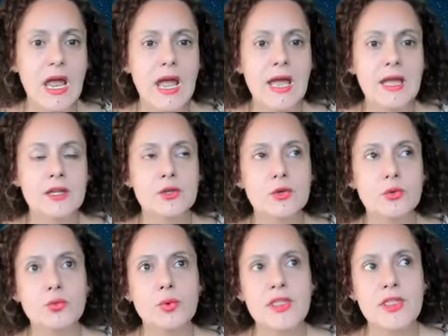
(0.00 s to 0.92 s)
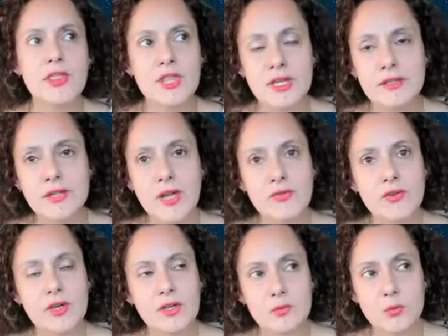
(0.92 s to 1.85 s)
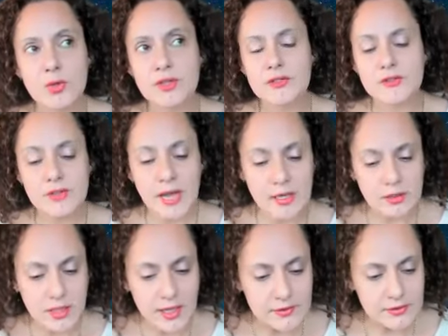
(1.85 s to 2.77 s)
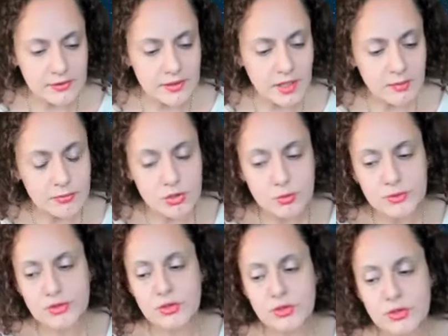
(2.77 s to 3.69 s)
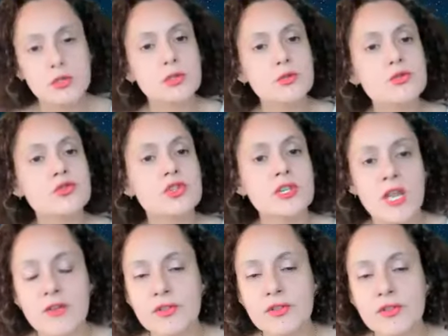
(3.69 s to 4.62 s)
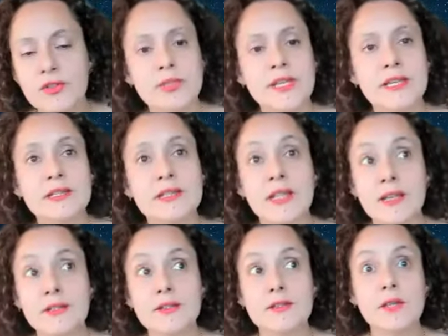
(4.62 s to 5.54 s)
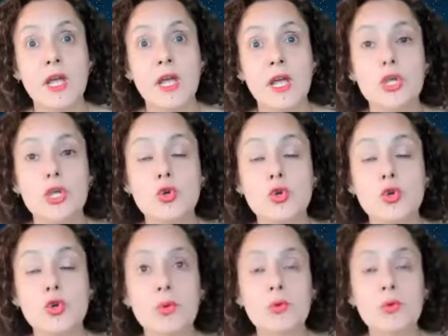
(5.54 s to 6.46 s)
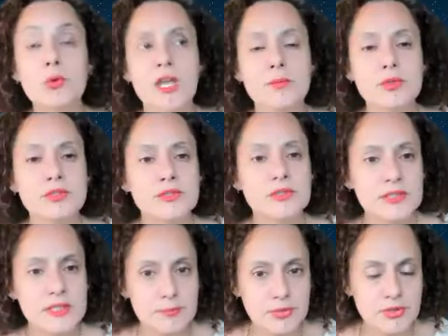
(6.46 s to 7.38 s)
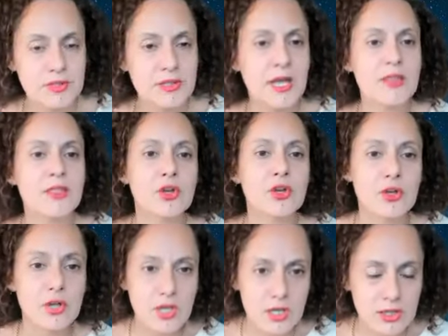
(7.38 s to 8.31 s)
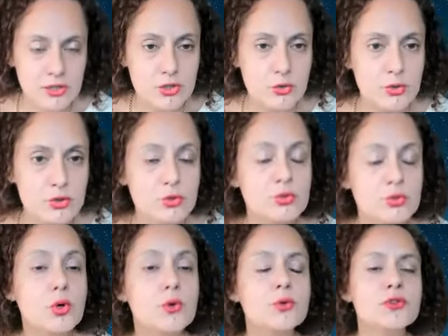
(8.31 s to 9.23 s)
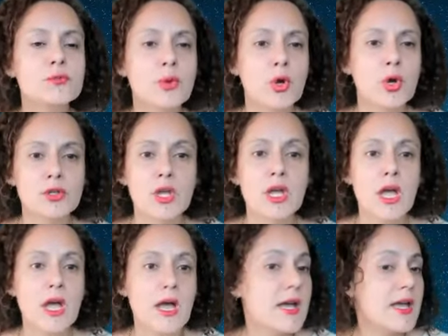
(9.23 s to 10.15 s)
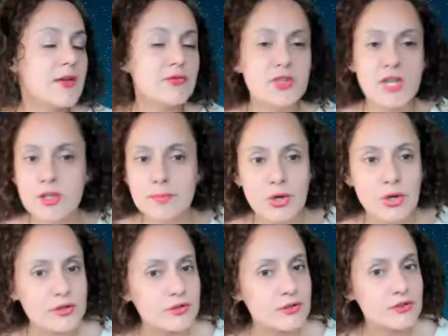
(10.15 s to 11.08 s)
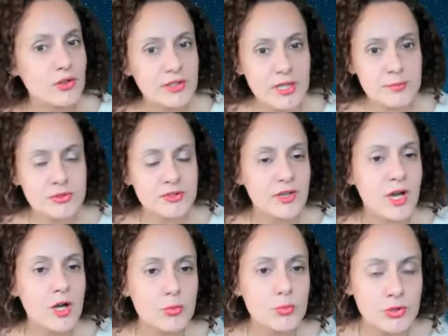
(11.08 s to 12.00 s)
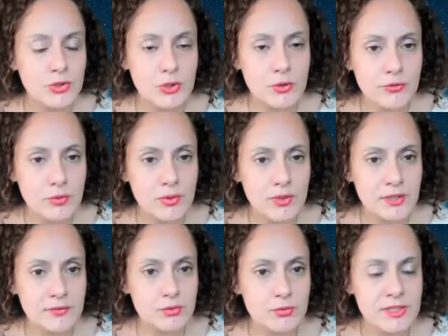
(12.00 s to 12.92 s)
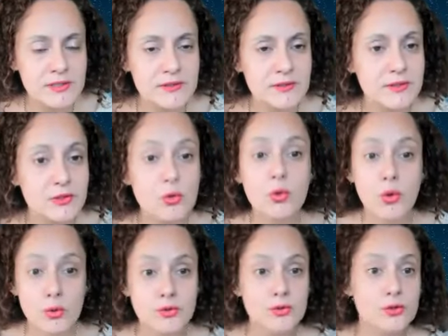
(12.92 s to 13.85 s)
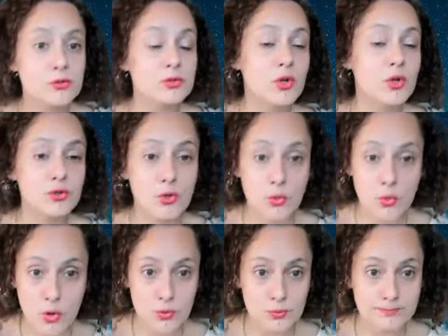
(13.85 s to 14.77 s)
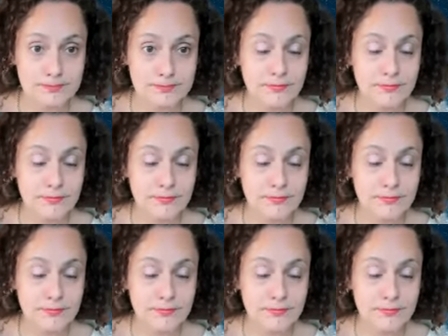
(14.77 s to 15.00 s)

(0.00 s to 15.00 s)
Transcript: And when things have when the cycle has come to its conclusion, inevitably, unless you're both able to leap together into a new growth spurt if the other person is not able to come with you for whatever reasons, you're going to do it on your own.